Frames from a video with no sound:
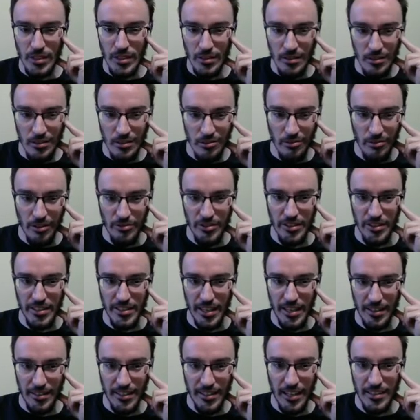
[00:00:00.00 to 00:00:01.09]
So there's a
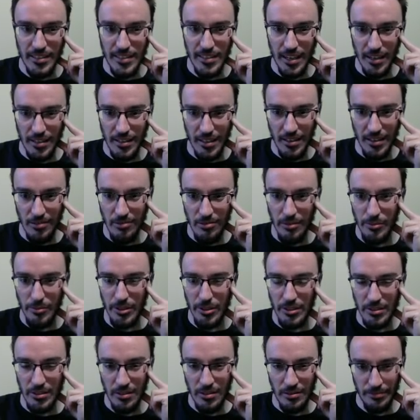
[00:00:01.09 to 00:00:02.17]
10-second increment.